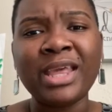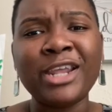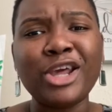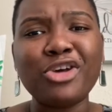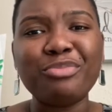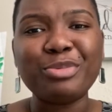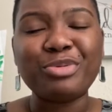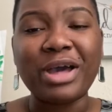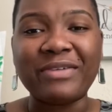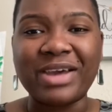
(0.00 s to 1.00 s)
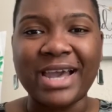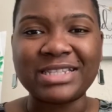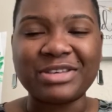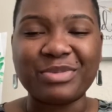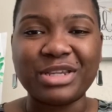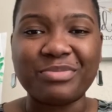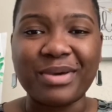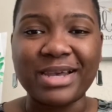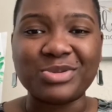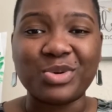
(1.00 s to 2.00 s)
a lot of people have asked me in the
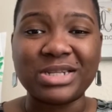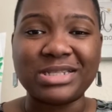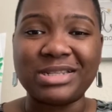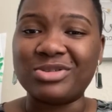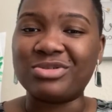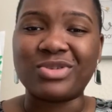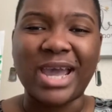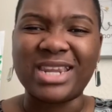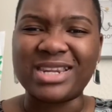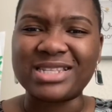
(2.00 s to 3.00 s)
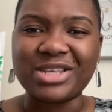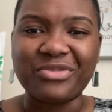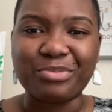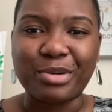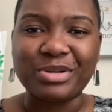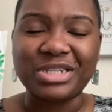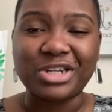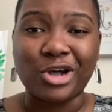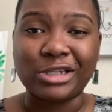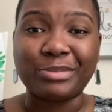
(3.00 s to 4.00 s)
past, what is the writing and
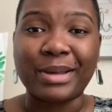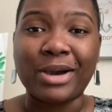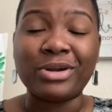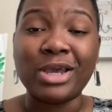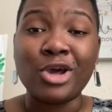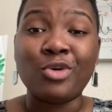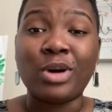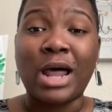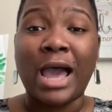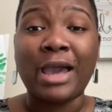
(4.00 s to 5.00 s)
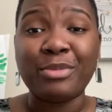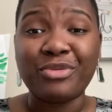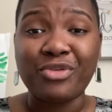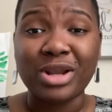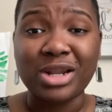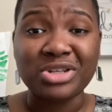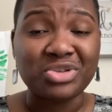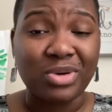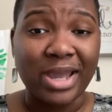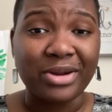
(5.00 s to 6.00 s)
self-publishing all about? Well, I am a
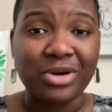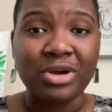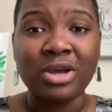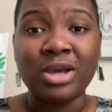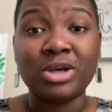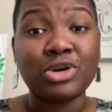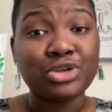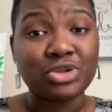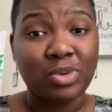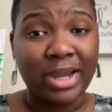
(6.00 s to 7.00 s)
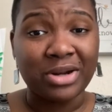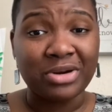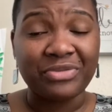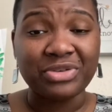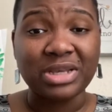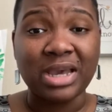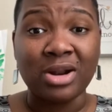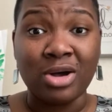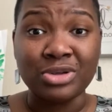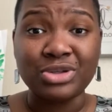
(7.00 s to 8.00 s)
freelance writer, ghostwriter for, and
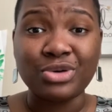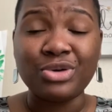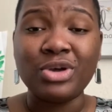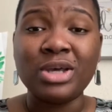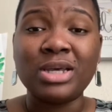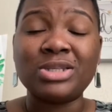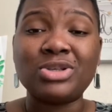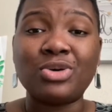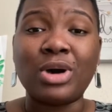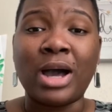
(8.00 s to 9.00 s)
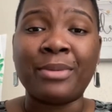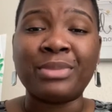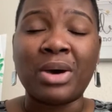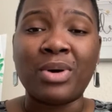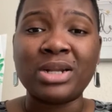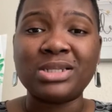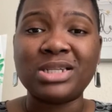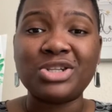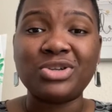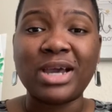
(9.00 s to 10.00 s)
also. So um, I want to
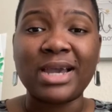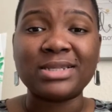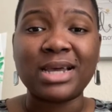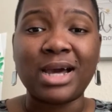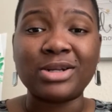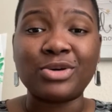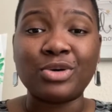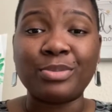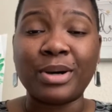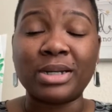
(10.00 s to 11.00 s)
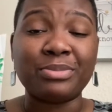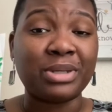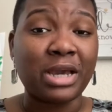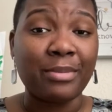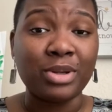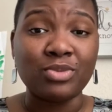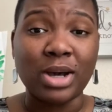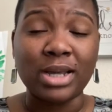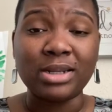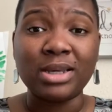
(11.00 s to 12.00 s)
teach you guys how to go about becoming
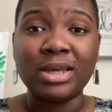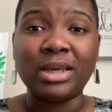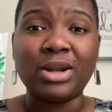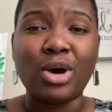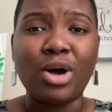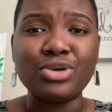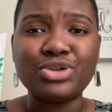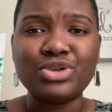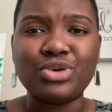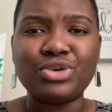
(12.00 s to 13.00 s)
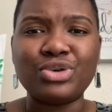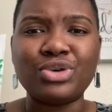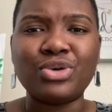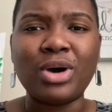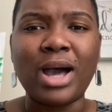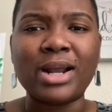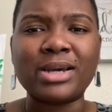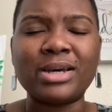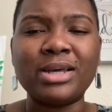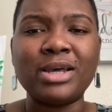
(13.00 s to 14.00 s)
one and also, you know, how
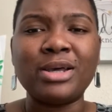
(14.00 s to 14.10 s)
to,